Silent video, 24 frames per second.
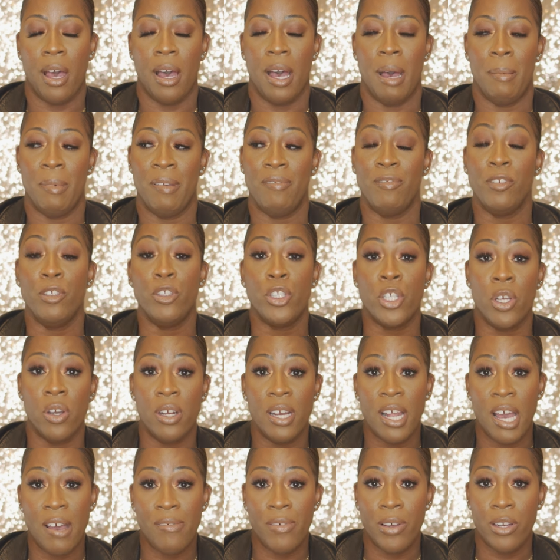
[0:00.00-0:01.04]
If you
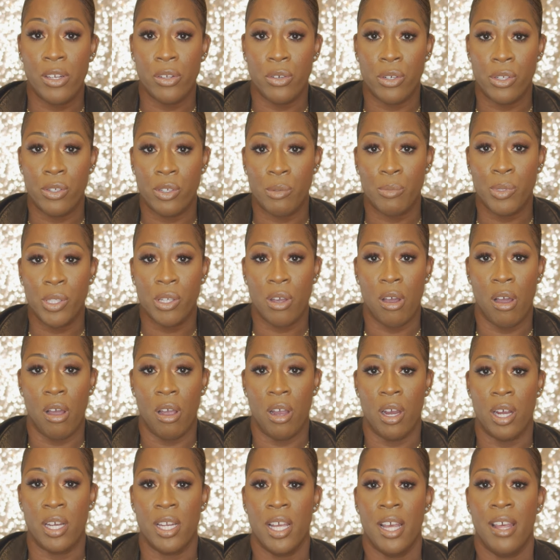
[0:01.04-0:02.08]
don't have a Nordstrom's
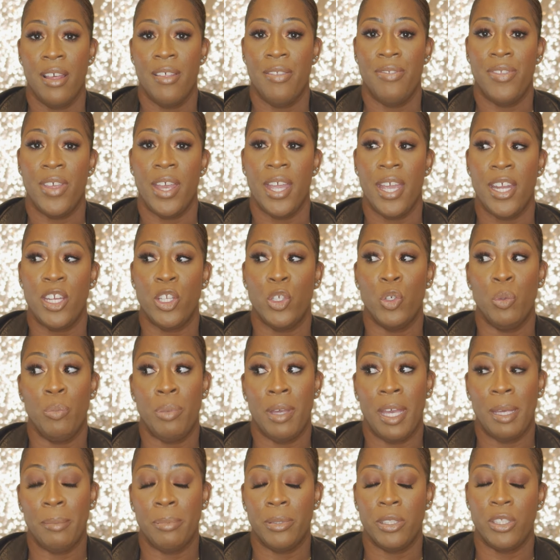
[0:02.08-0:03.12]
card, then you'll
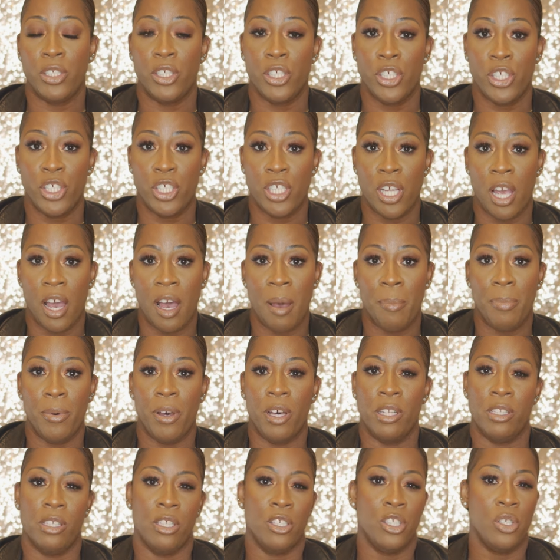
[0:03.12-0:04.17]
be able to shop
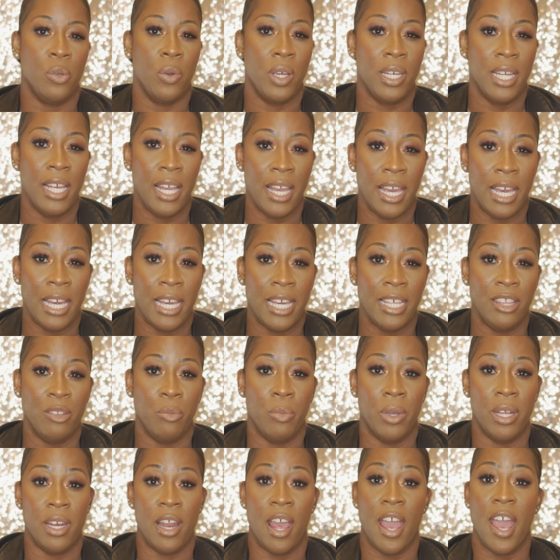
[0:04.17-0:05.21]
on the 28th
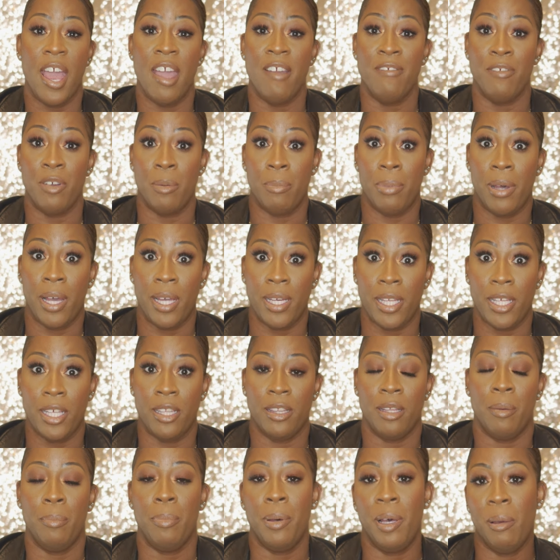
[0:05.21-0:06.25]
when
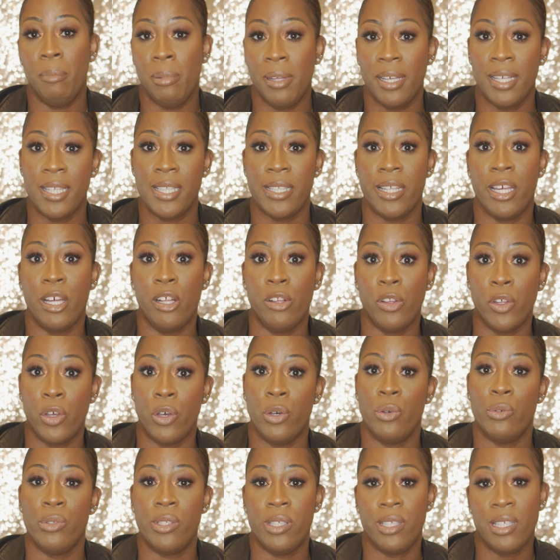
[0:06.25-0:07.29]
the public sale
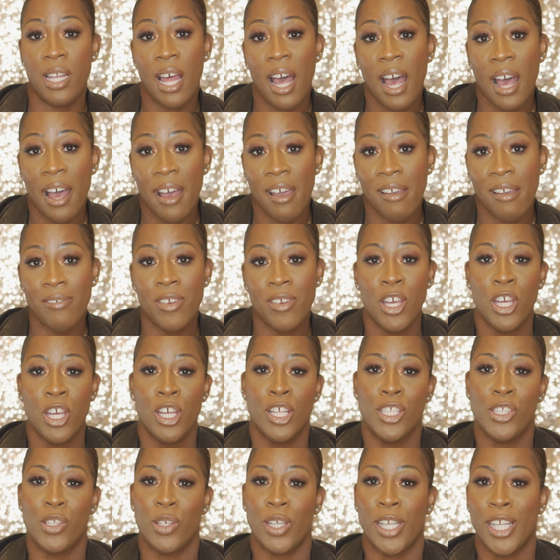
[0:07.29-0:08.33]
goes live.
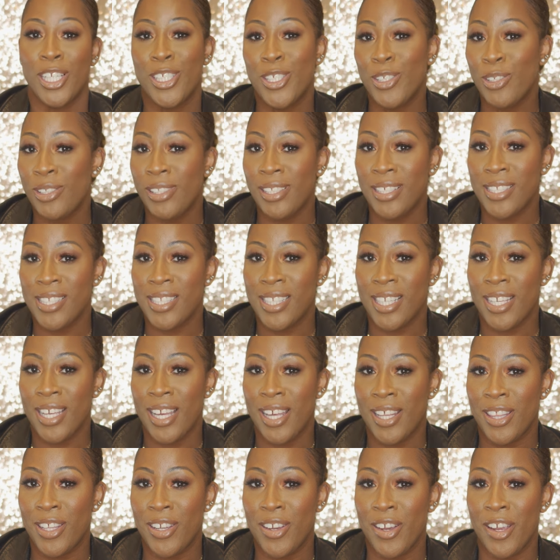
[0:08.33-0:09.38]
So get your list
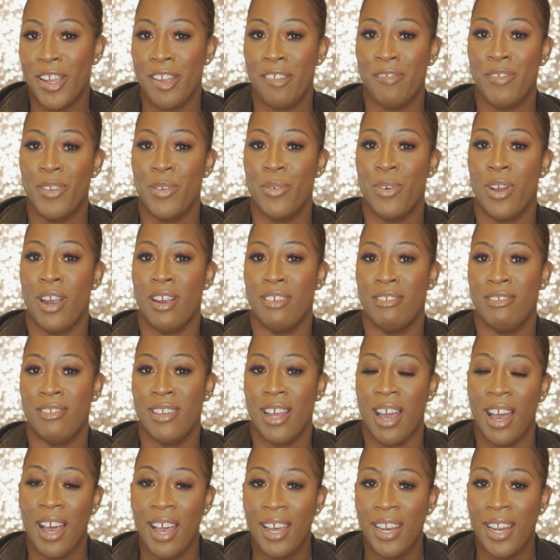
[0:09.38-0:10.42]
together. If you are
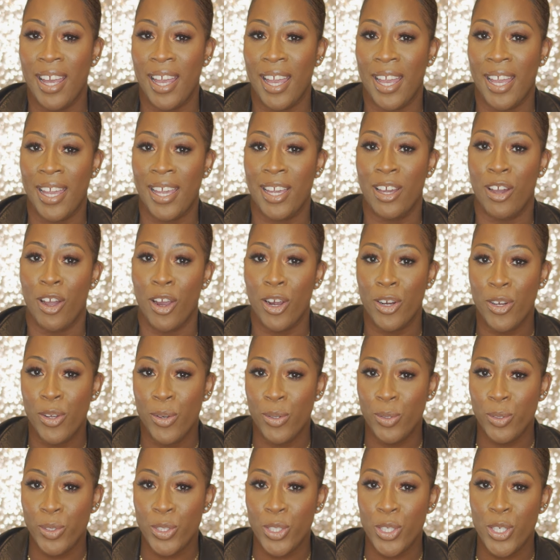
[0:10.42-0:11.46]
not a card
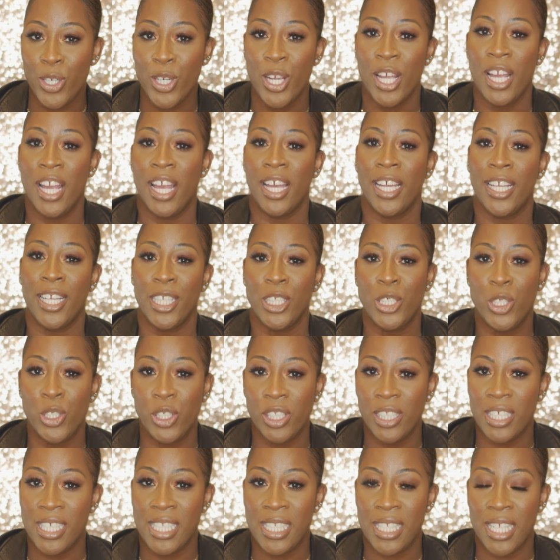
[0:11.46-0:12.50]
holder, get your
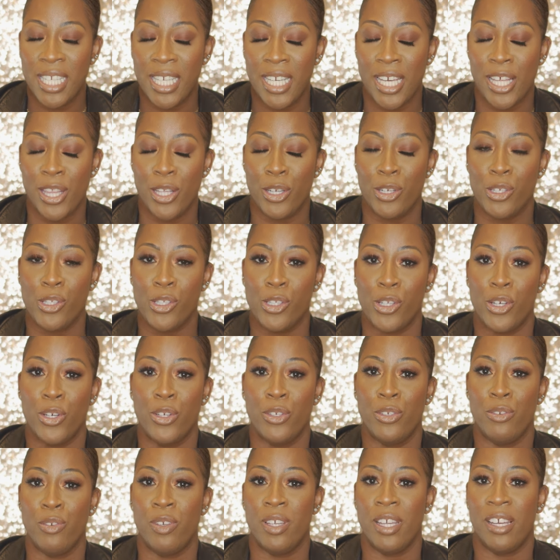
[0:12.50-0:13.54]
list together so
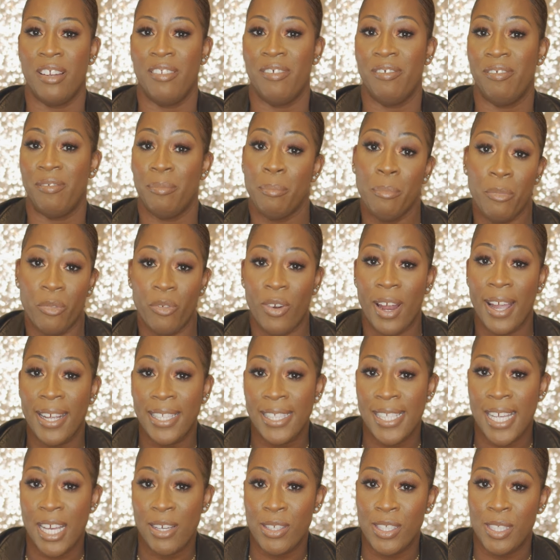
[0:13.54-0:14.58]
you can
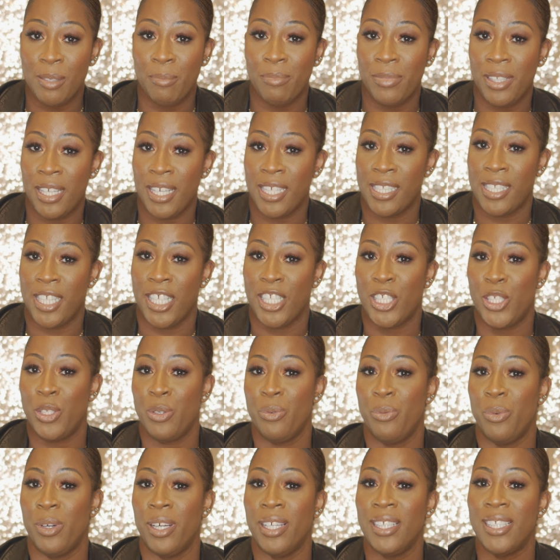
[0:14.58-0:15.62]
write down some things that
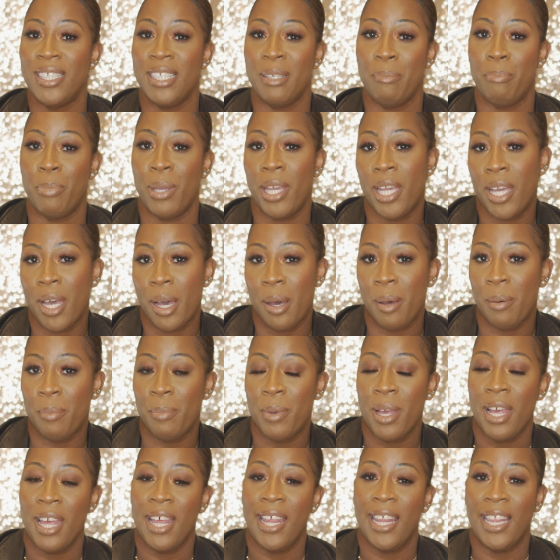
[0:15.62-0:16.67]
you want to pick
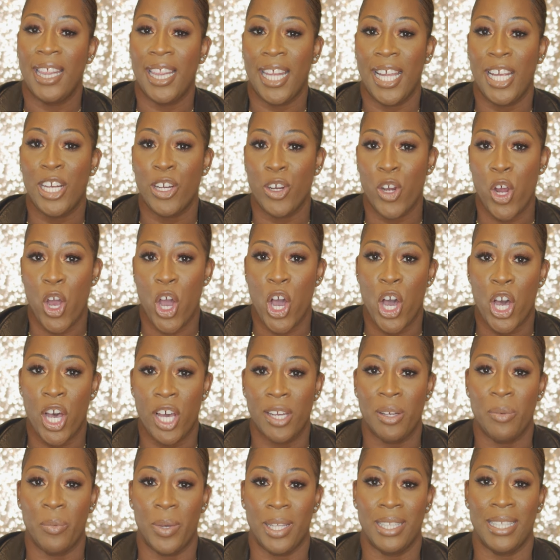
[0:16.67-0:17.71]
up later
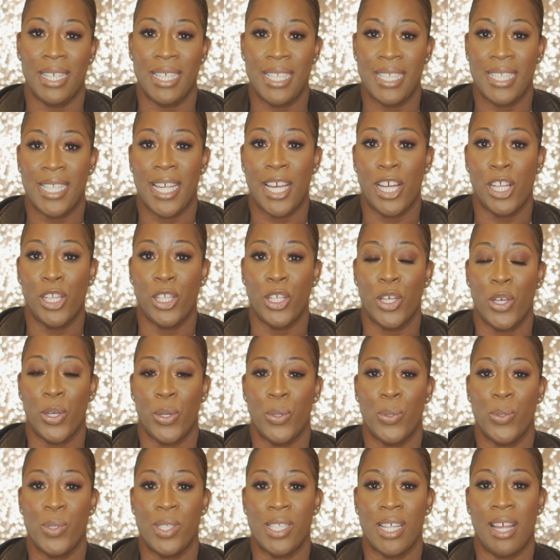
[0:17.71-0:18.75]
on when the sale
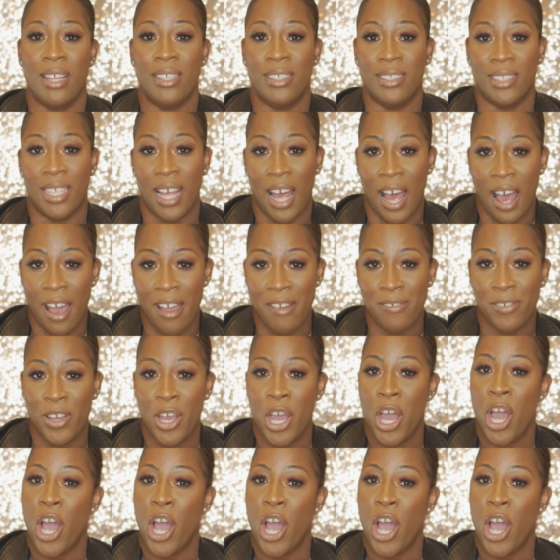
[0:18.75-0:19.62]
goes live.